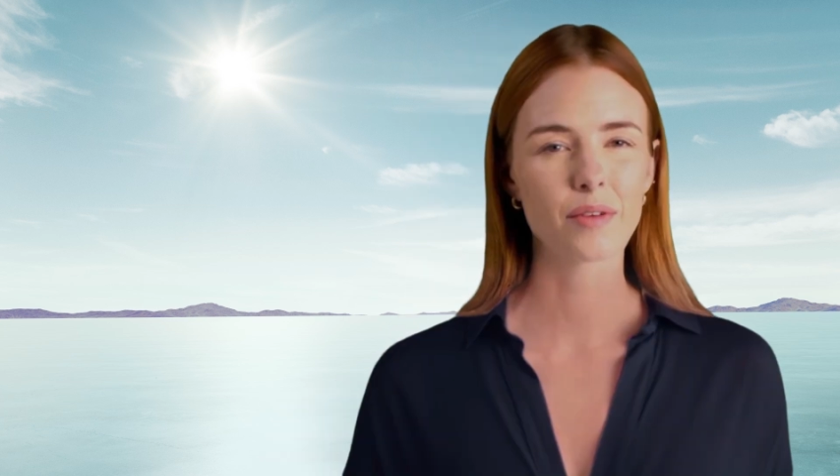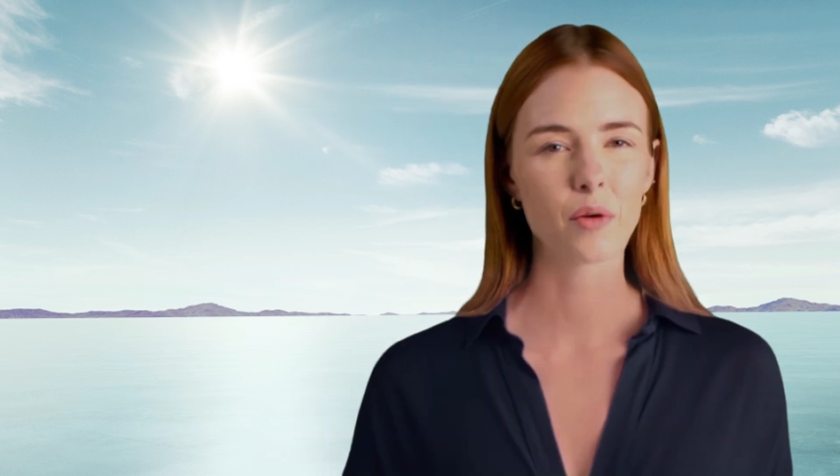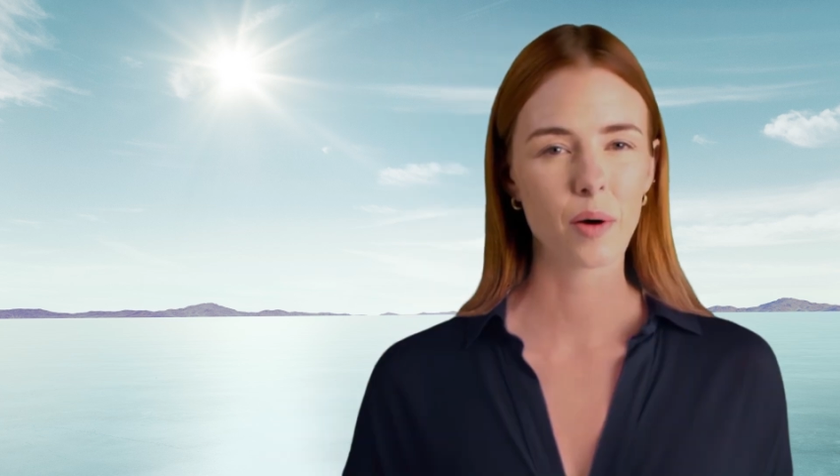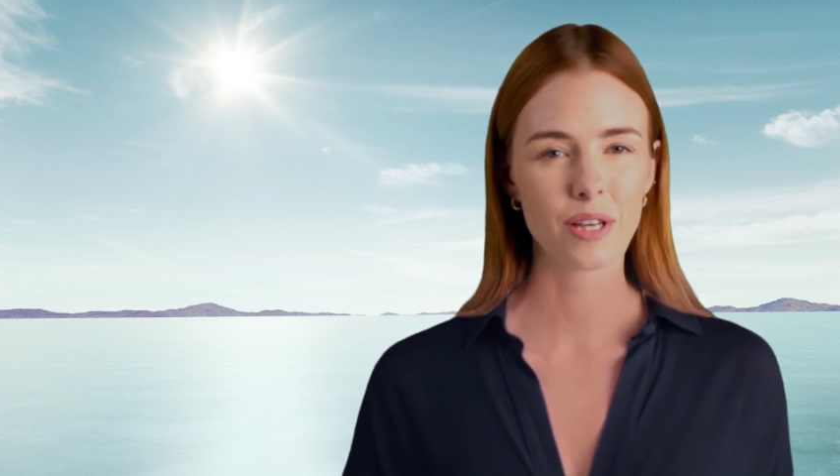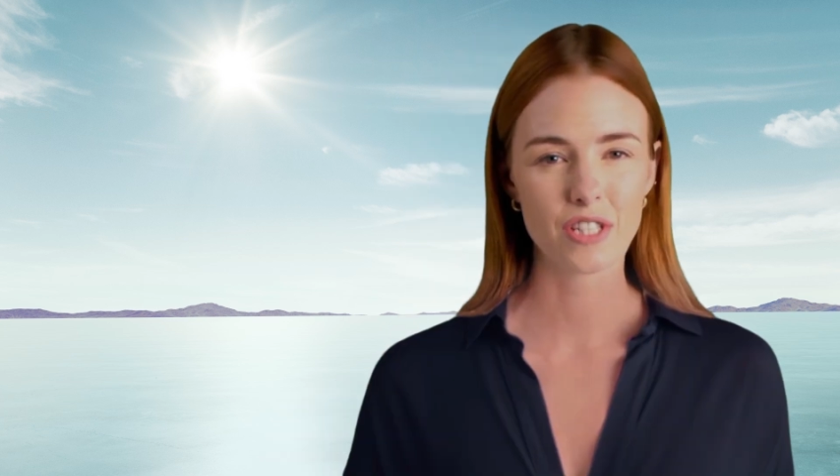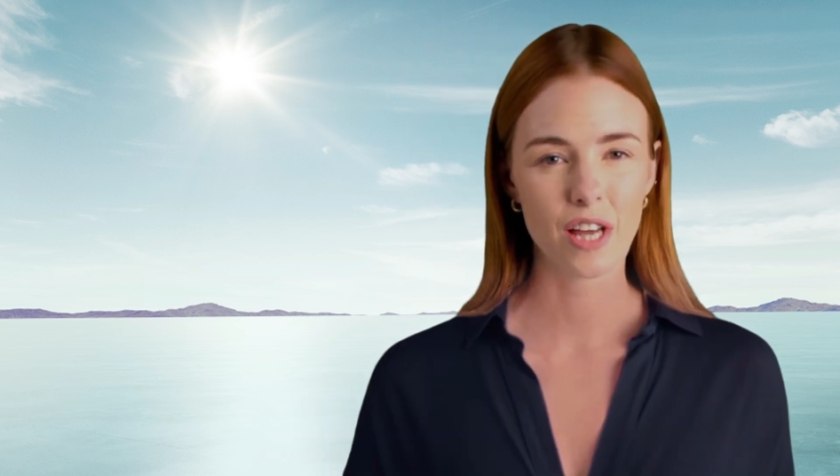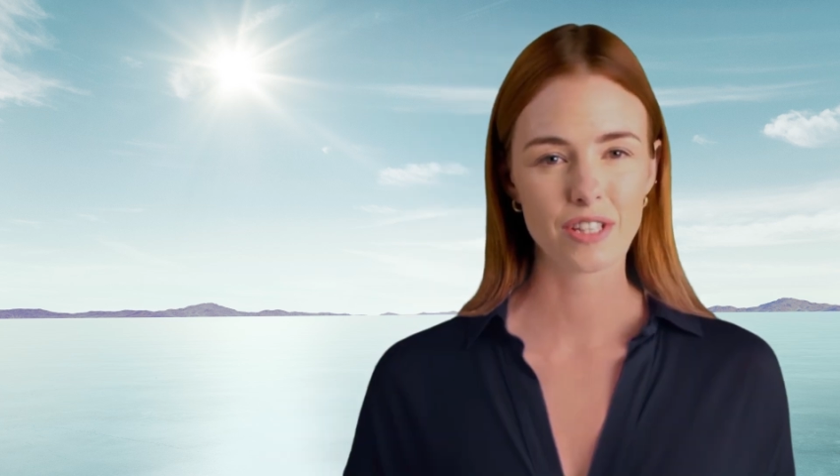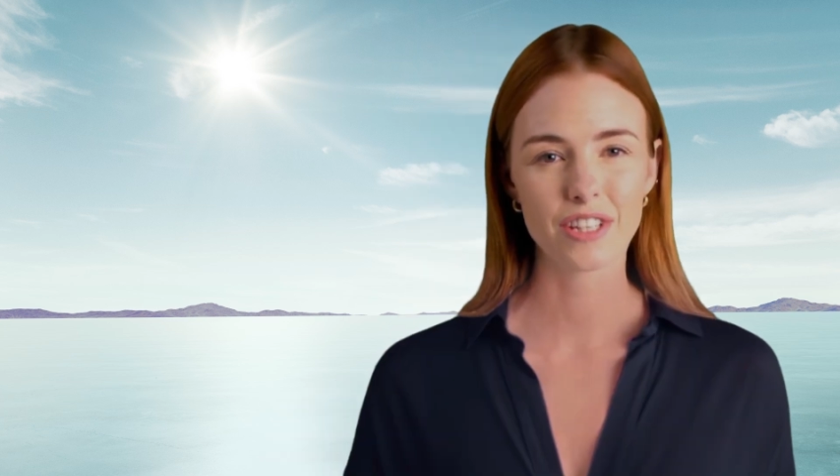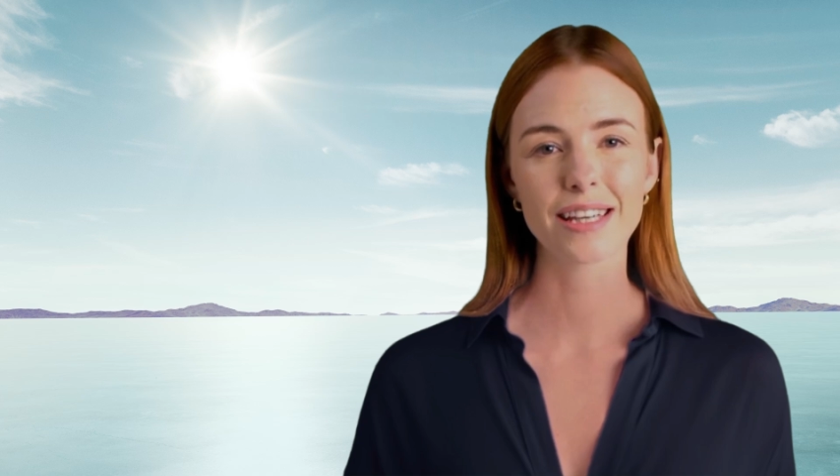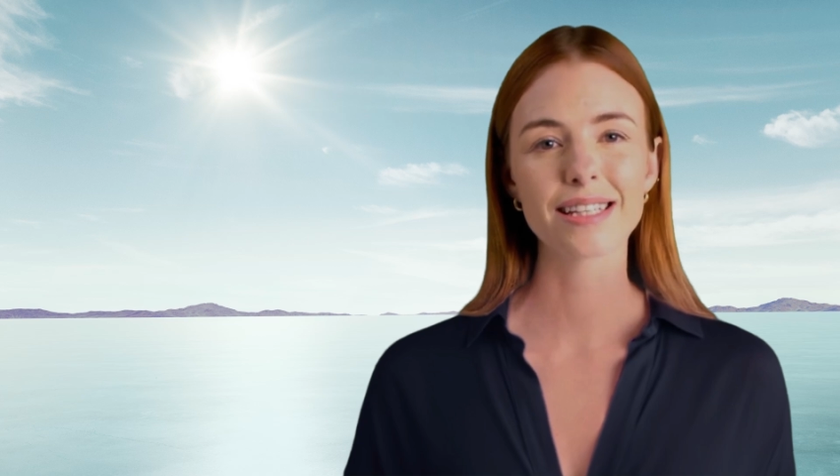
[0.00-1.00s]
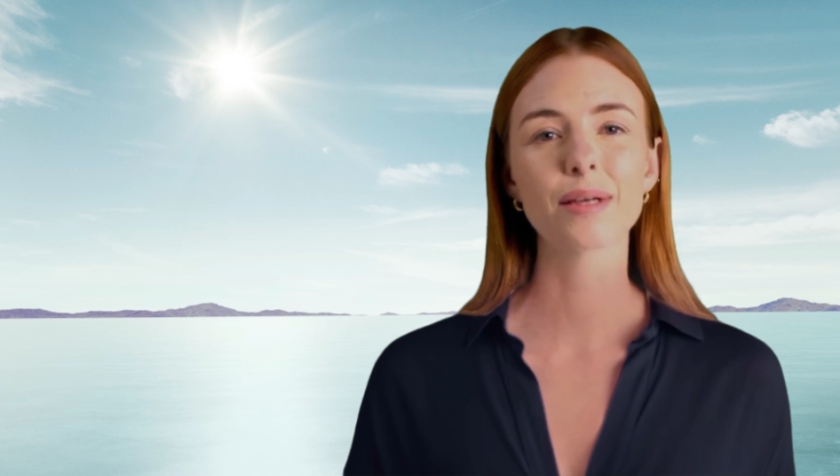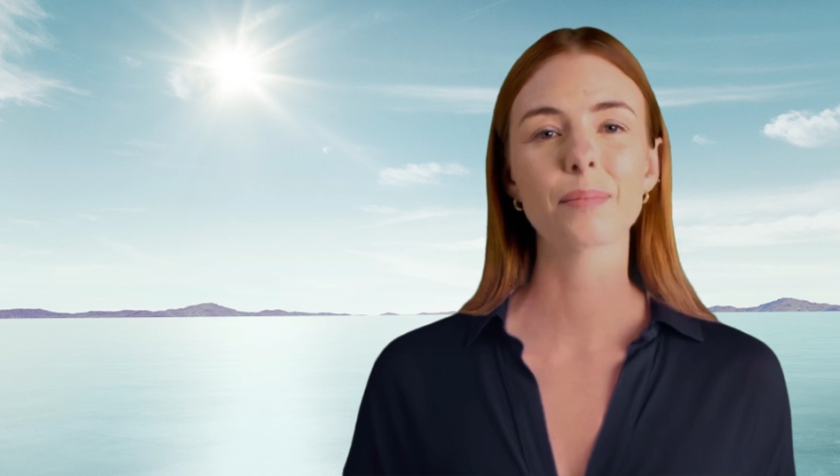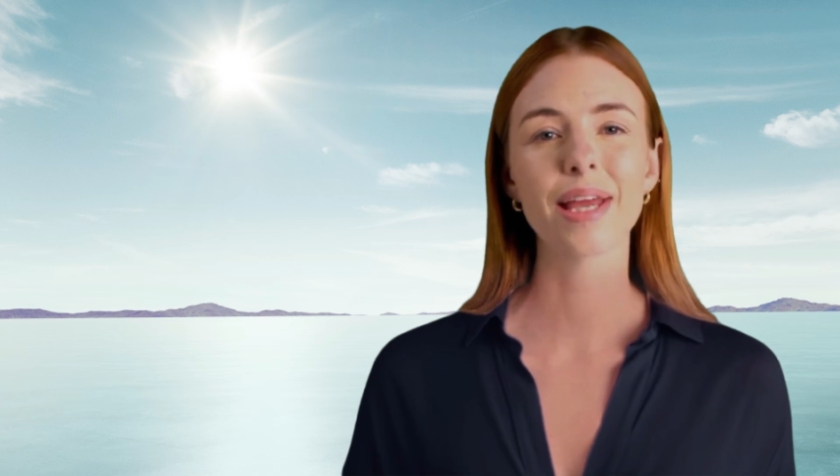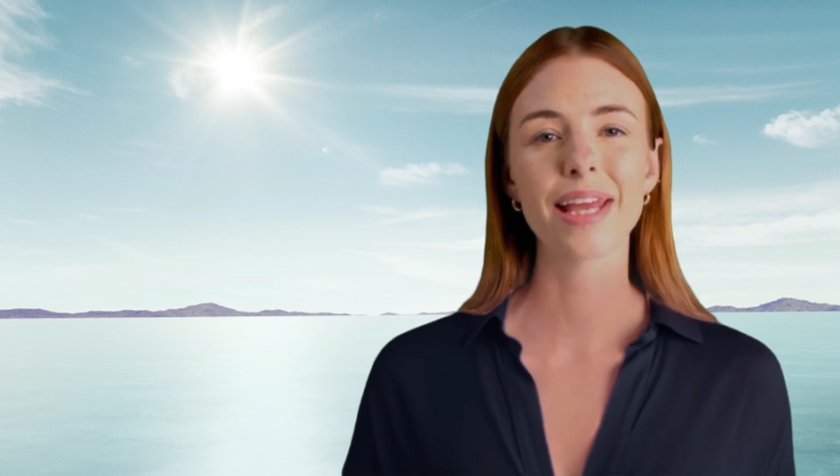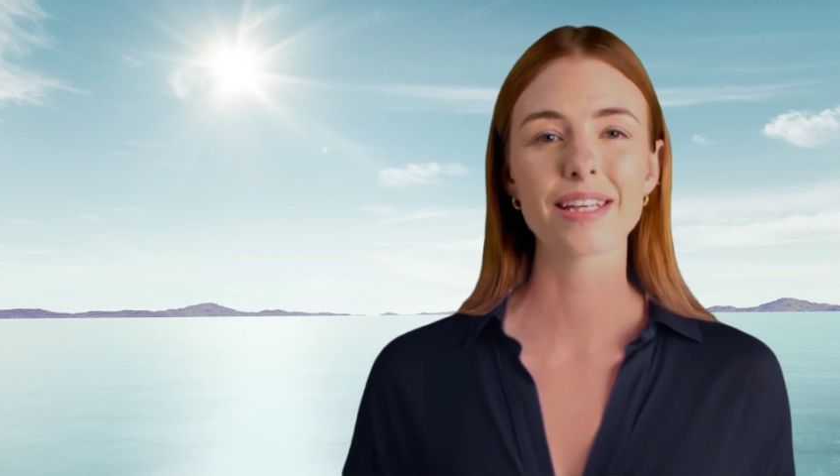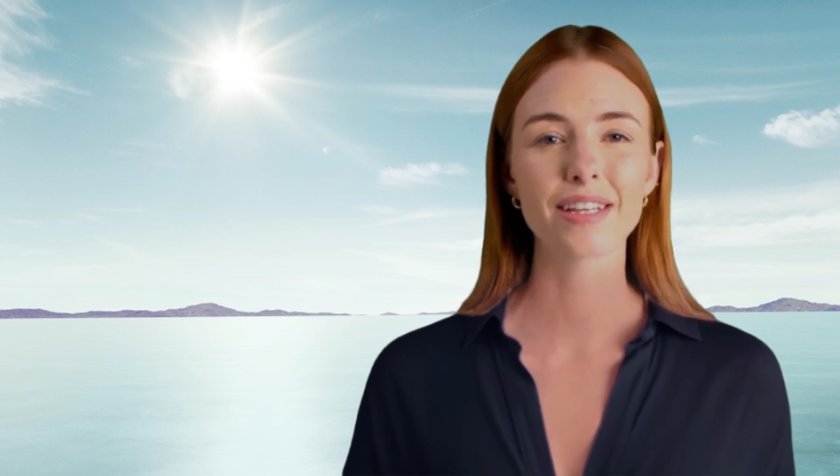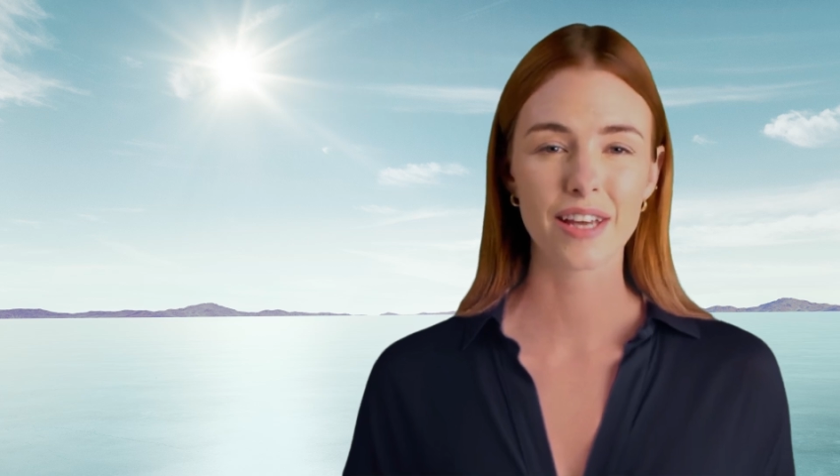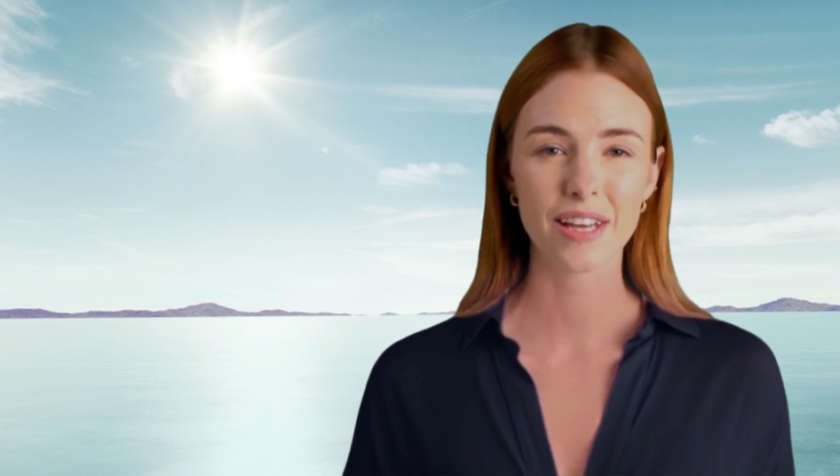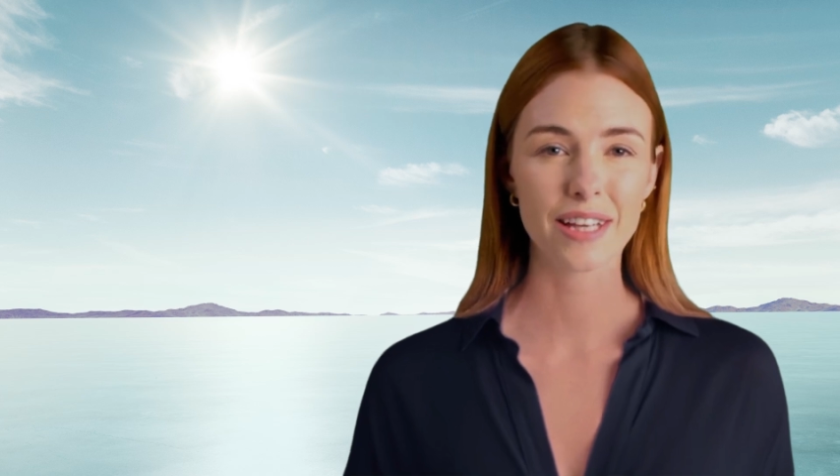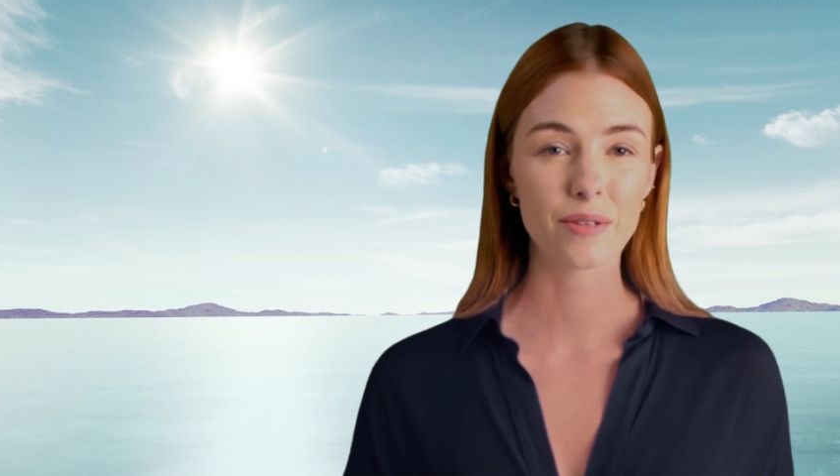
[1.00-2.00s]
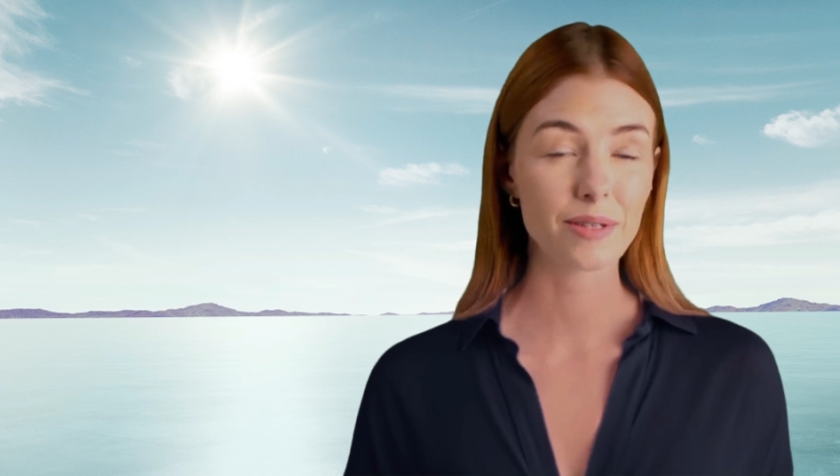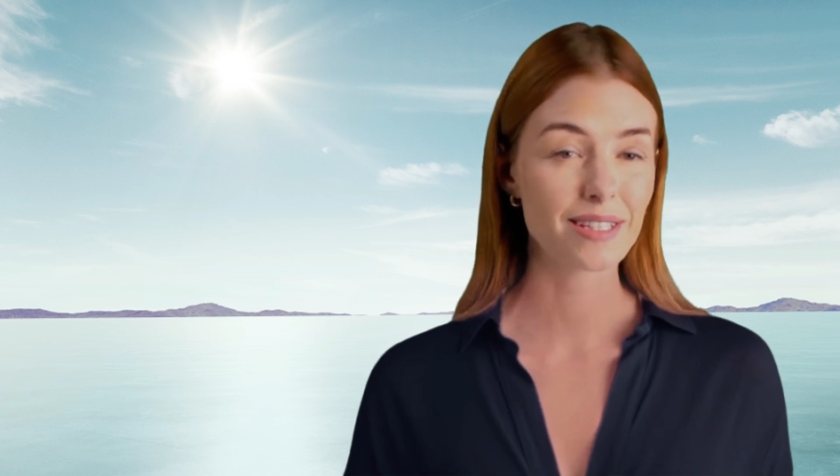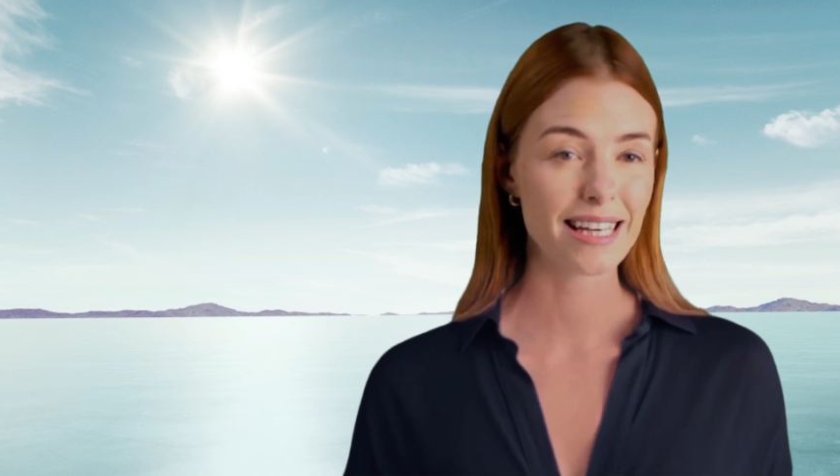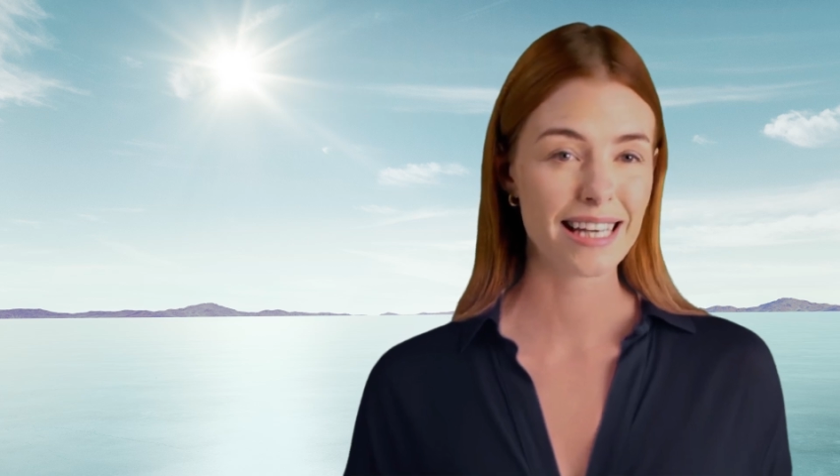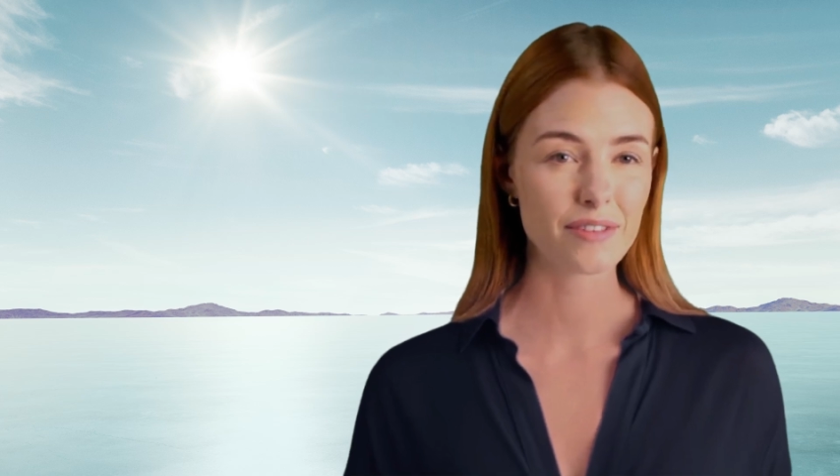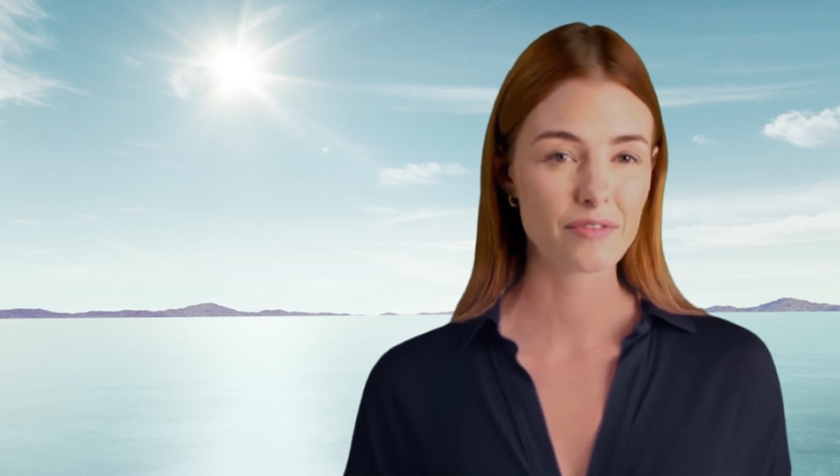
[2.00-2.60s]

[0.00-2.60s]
When charging is complete, you will see a